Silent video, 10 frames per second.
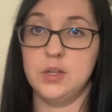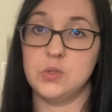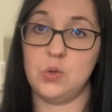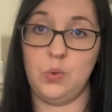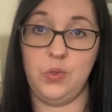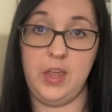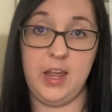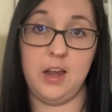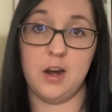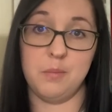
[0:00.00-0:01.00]
So
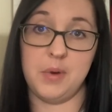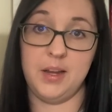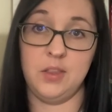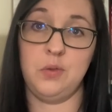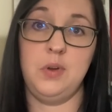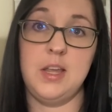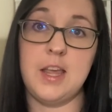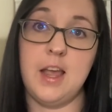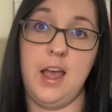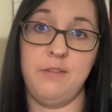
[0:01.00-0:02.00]
they are my
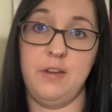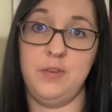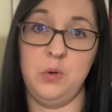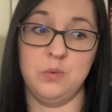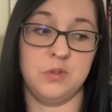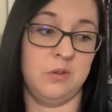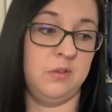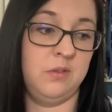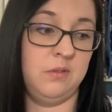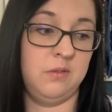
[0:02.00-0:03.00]
three F F Os.
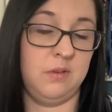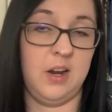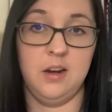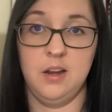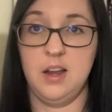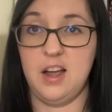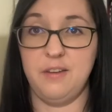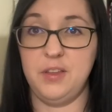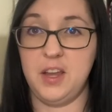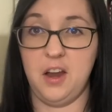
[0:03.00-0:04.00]
I
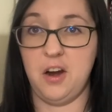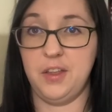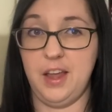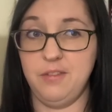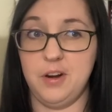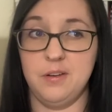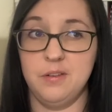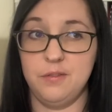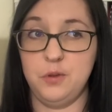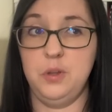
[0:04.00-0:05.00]
feel like I hardly ever
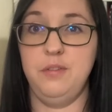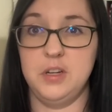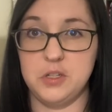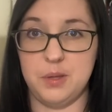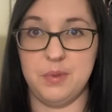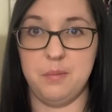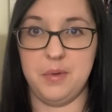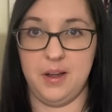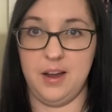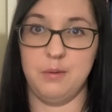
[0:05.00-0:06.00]
fully finish something,
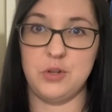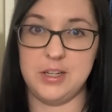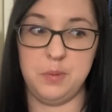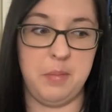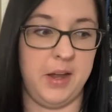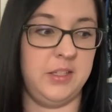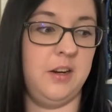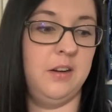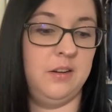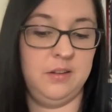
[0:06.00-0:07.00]
but I'm trying to be better.
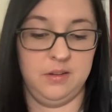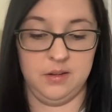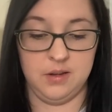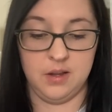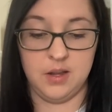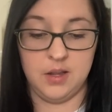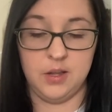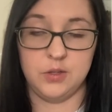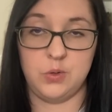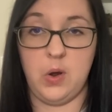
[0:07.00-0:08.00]

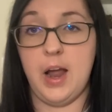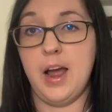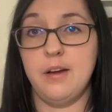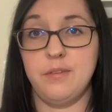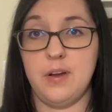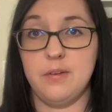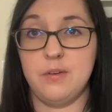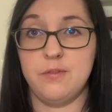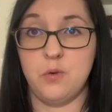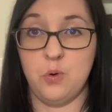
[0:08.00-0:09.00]
So I have
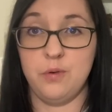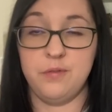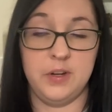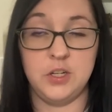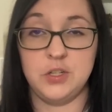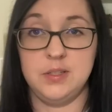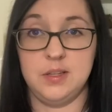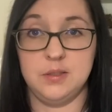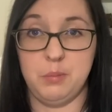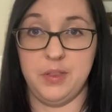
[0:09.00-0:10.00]
four finishes
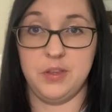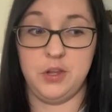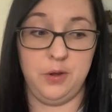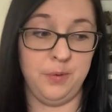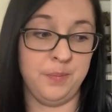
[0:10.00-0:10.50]
this month too.